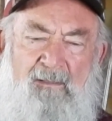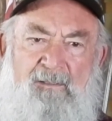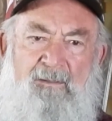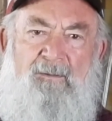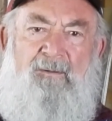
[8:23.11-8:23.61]

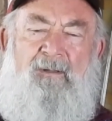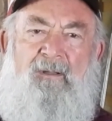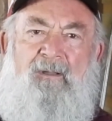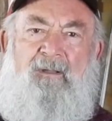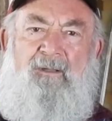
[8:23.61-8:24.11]
So
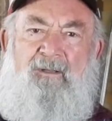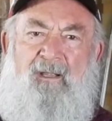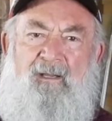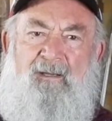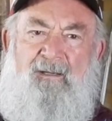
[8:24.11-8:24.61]
you
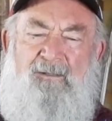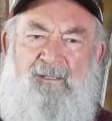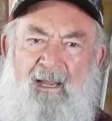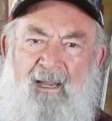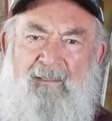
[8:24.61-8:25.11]
need to
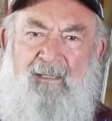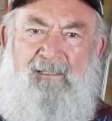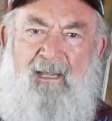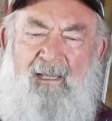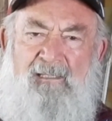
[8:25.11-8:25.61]
understand
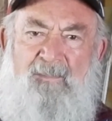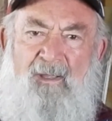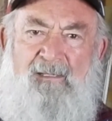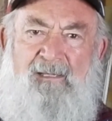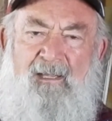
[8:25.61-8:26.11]
these
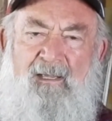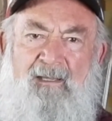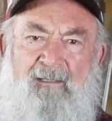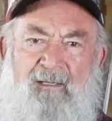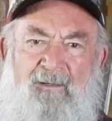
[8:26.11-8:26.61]
aspects
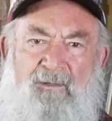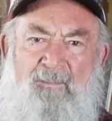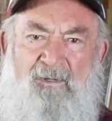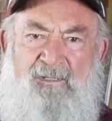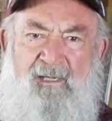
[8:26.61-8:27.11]
to do
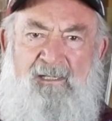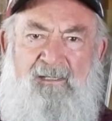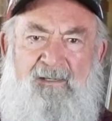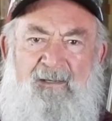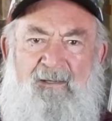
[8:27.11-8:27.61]
with
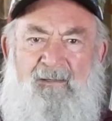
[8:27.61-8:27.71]
precision.